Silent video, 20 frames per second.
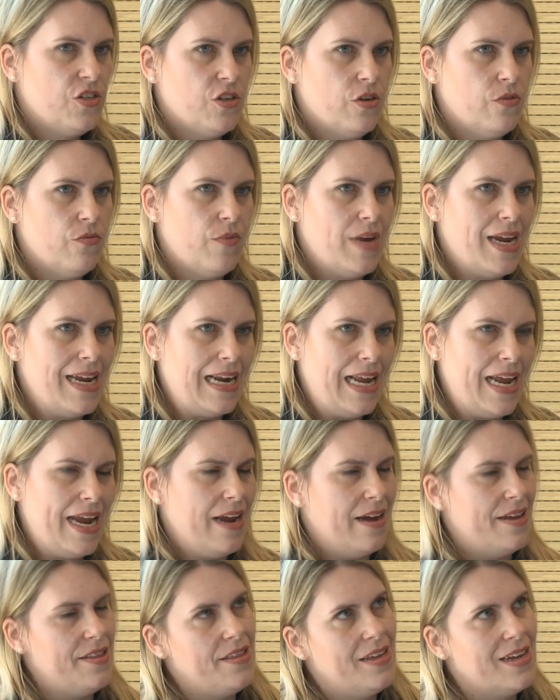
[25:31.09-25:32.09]
So
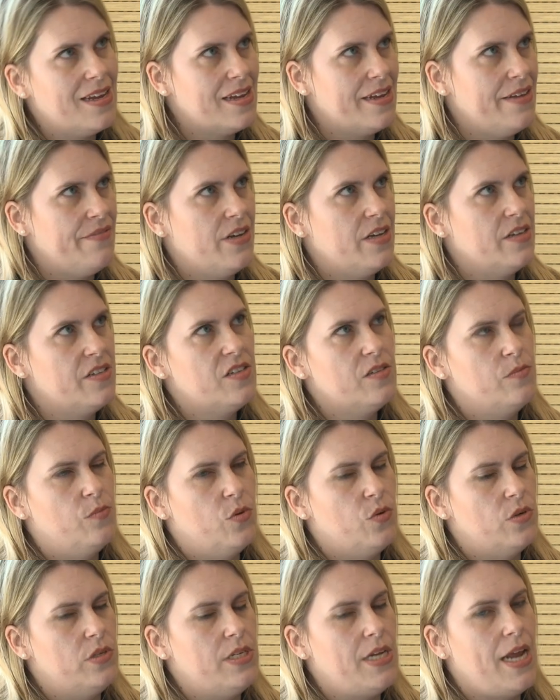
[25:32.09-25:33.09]
really, I think giving some
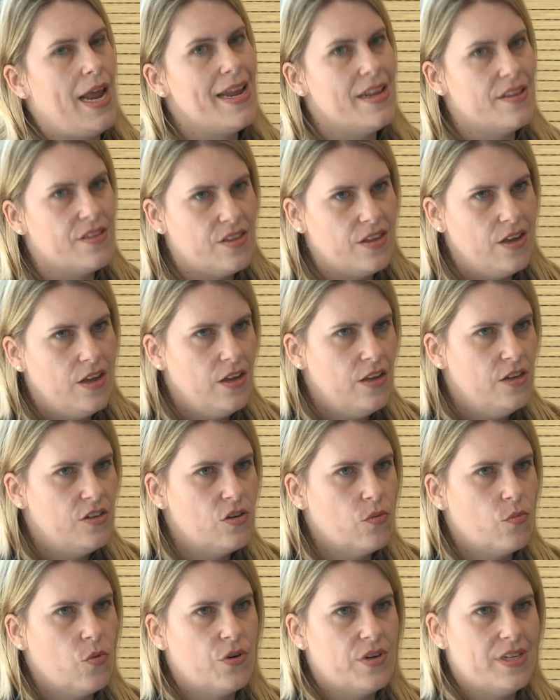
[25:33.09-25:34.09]
more teeth
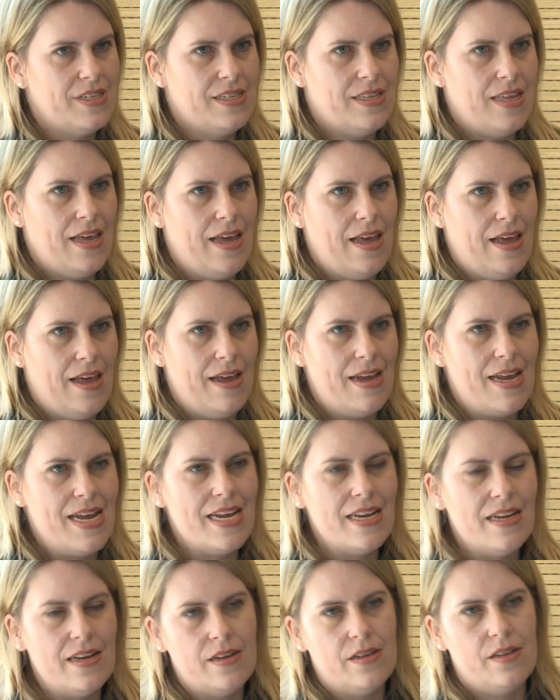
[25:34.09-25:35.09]
to what is there
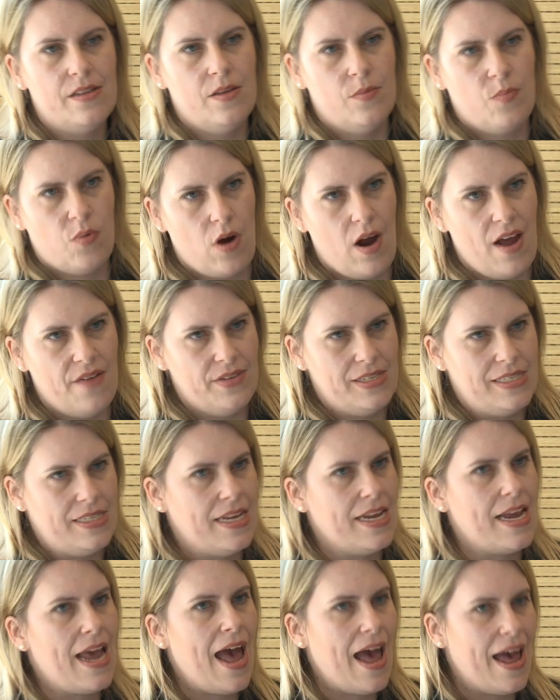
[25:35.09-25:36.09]
in the
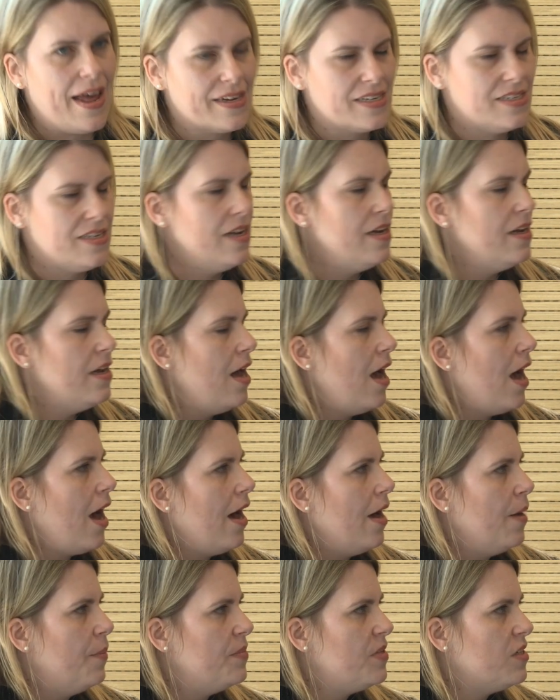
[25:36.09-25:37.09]
Privacy Act
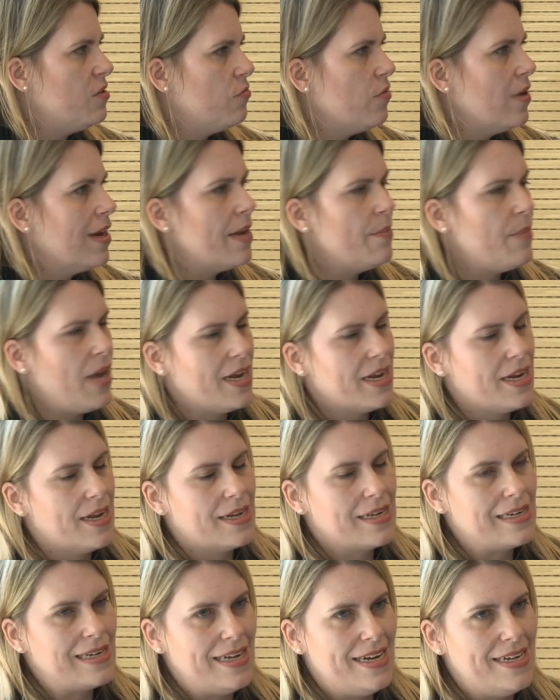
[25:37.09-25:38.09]
to really make
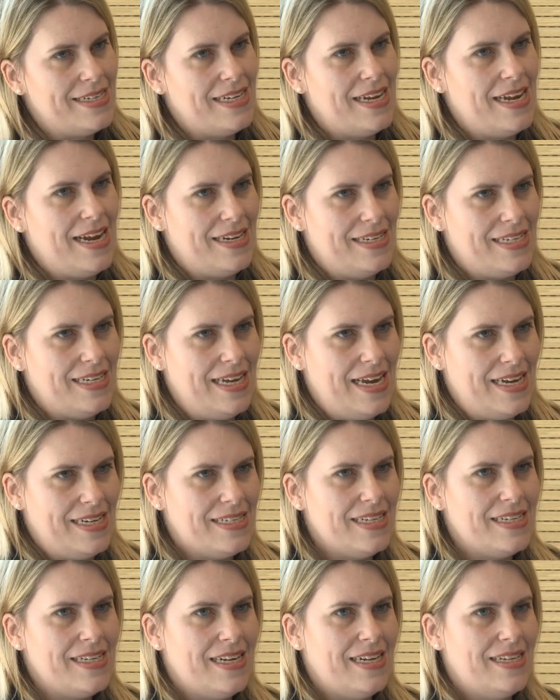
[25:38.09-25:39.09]
it clear to
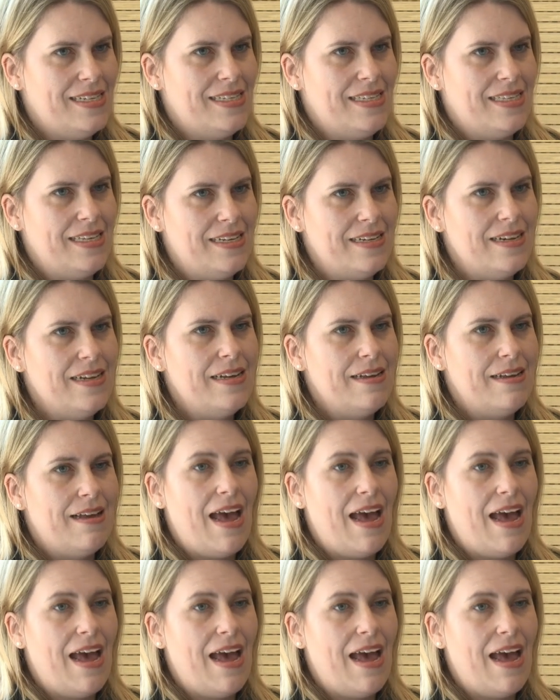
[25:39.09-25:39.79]
entities that,